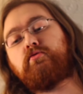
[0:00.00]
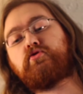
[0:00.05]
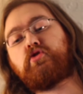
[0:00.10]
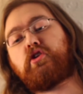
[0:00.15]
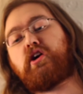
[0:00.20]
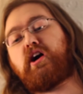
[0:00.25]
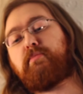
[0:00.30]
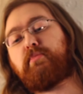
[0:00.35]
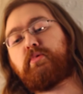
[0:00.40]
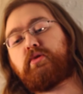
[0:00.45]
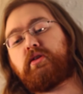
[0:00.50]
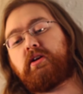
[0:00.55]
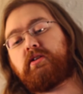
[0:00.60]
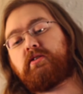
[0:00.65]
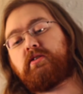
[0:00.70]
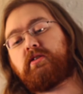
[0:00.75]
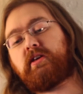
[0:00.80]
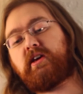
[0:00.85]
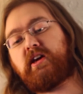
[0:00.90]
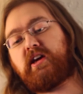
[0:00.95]
drop at the end
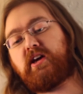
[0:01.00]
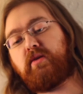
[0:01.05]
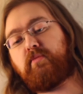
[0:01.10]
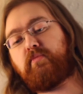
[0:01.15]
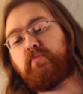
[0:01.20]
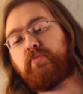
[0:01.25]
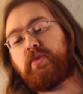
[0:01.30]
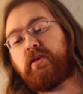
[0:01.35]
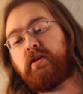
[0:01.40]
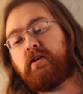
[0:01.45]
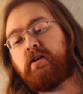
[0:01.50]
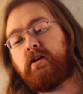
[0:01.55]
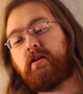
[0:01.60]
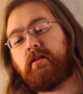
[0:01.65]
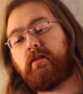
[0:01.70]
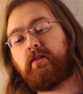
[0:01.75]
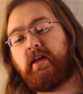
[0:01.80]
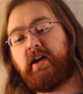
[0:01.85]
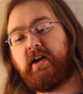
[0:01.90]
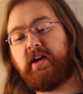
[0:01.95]
of the game
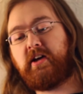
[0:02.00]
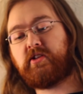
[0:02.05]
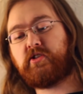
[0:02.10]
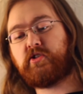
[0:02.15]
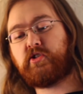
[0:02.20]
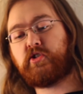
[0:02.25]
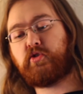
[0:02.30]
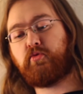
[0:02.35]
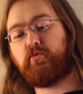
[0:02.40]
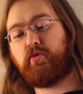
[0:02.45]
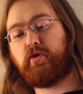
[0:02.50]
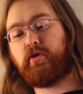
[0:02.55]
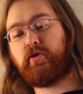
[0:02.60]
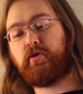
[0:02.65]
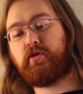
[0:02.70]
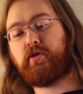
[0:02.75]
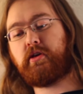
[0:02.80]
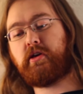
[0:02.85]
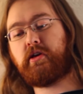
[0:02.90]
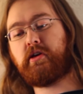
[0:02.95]
lands with
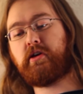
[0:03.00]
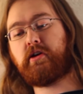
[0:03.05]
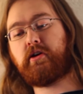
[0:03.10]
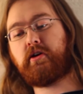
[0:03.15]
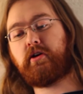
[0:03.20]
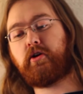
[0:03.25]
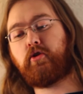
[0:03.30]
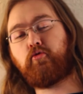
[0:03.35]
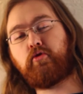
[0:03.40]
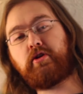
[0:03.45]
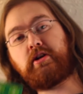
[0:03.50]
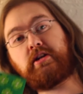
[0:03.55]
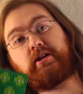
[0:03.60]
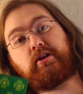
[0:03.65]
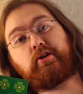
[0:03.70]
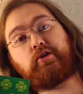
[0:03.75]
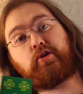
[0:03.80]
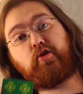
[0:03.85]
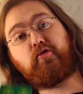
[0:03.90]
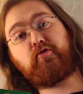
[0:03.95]
the green
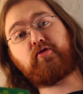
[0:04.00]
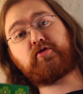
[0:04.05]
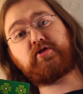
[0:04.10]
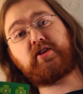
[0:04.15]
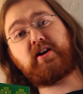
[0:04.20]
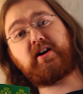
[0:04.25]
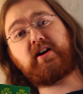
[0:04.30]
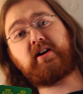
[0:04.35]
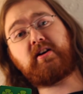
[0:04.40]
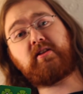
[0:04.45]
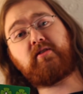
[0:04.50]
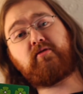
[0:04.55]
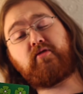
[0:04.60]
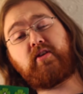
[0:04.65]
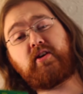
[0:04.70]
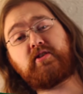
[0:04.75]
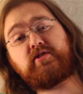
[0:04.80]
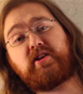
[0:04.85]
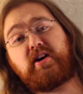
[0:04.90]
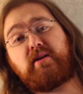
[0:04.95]
clover side
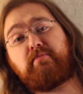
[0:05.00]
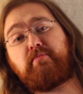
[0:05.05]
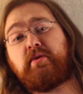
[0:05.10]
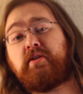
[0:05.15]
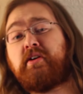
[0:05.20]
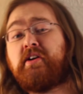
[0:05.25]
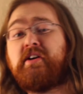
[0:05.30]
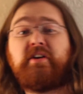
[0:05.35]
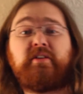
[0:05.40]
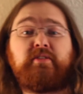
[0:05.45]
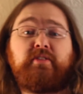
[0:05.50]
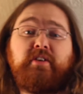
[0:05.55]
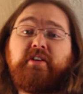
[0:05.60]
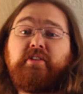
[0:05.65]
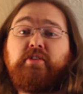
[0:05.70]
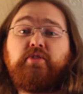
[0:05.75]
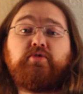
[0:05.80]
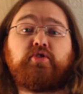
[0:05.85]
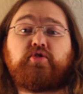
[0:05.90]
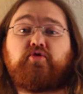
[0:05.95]
face up,
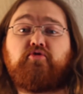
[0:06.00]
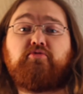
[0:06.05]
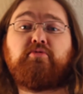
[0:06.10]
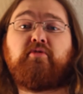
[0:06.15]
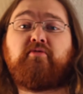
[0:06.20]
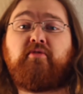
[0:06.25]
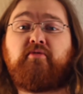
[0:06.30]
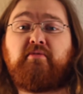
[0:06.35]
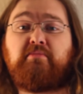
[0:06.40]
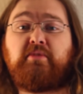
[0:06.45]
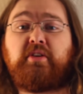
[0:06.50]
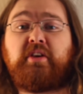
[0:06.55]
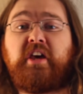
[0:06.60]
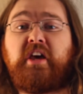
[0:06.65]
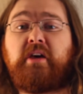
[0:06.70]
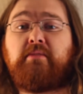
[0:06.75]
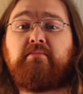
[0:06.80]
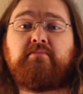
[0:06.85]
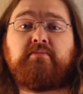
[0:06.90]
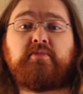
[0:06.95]
then you just remove it from the
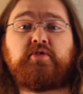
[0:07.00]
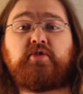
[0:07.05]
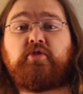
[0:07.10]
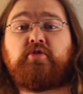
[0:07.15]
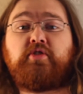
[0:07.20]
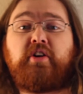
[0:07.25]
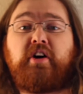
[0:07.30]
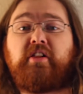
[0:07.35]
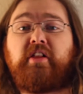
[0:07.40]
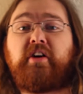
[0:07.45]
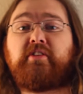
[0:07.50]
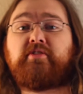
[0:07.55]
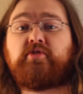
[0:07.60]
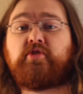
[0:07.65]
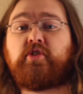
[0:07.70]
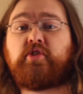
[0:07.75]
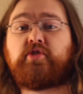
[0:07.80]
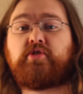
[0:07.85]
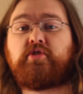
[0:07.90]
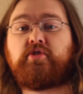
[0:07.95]
game. So you're not allowed to
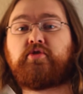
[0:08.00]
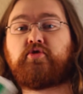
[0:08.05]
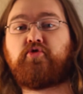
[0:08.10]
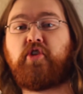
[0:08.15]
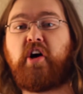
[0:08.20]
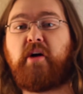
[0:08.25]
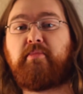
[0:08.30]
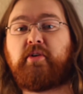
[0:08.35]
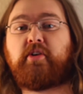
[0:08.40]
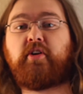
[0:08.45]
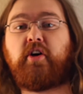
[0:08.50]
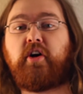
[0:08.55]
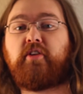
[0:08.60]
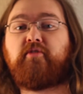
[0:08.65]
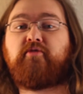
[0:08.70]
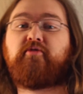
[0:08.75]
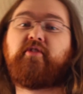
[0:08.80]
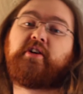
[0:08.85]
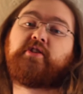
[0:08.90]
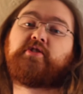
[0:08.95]
just drop a
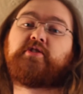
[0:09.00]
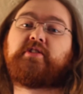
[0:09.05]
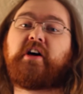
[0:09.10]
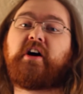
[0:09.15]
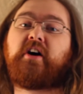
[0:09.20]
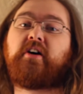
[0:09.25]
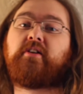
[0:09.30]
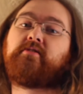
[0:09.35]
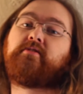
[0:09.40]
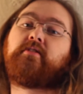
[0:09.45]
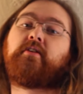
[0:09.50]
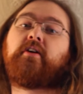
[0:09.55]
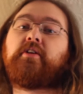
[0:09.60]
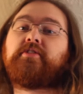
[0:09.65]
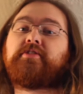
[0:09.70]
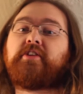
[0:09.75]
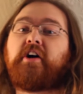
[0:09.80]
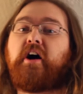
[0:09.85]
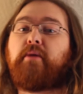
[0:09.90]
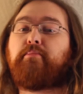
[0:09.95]
card face down on
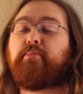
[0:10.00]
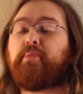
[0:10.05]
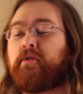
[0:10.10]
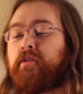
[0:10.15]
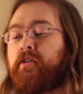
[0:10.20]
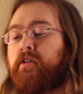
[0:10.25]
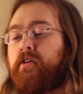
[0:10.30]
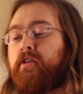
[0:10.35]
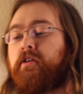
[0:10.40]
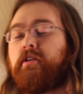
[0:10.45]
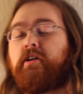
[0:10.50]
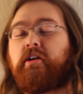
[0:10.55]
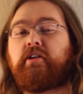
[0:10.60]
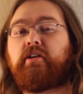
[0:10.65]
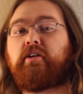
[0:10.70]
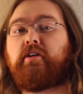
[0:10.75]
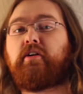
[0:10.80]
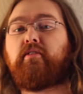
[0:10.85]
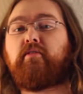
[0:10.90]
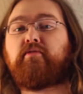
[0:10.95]
top
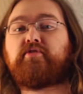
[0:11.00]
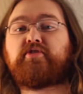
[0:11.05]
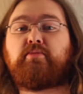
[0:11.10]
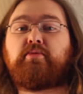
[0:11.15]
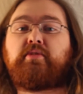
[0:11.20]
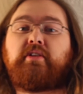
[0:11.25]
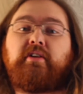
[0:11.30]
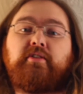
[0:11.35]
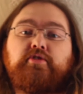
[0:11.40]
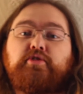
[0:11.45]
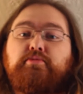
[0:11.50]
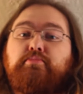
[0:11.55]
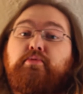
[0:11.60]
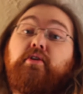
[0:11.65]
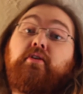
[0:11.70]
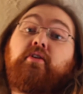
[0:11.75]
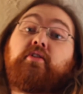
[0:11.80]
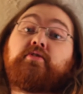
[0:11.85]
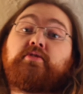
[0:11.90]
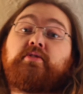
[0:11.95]
of someone else's
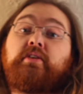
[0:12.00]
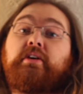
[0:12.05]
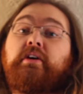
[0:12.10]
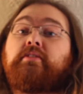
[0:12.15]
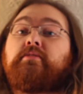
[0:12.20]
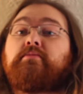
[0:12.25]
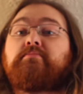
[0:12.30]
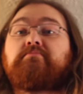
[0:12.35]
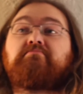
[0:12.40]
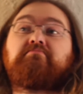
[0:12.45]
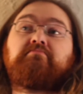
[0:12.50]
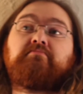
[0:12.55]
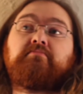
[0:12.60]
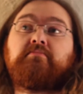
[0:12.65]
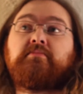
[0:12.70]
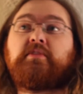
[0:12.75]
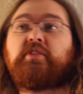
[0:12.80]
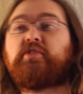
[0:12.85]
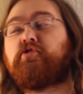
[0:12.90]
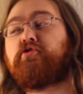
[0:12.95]
progress at the end.
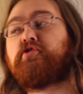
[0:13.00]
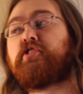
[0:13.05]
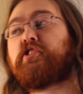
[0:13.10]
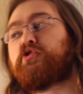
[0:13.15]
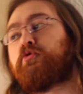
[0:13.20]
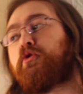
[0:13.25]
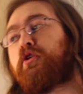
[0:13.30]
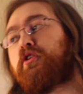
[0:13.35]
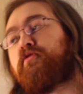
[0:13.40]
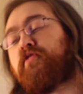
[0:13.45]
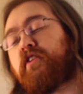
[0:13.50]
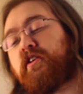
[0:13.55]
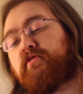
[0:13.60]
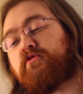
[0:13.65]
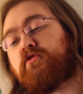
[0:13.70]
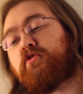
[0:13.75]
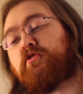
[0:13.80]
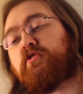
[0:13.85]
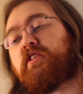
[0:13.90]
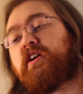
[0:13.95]
You're disqualified for
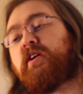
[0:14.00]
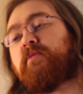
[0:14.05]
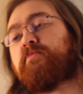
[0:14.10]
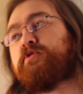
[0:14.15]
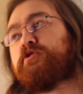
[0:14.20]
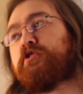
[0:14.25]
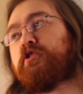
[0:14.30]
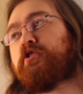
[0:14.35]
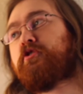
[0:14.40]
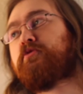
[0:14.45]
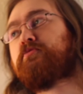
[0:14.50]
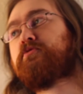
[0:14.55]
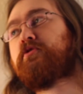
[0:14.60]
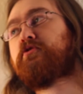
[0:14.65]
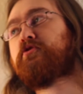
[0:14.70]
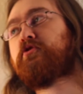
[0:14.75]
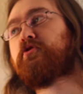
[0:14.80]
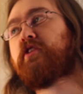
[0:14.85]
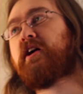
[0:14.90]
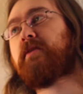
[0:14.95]
doing that. So don't
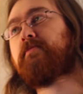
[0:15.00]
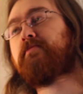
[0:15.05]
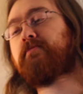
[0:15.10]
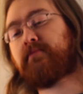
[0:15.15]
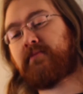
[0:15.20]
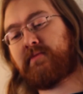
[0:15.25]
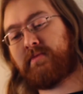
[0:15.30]
do that.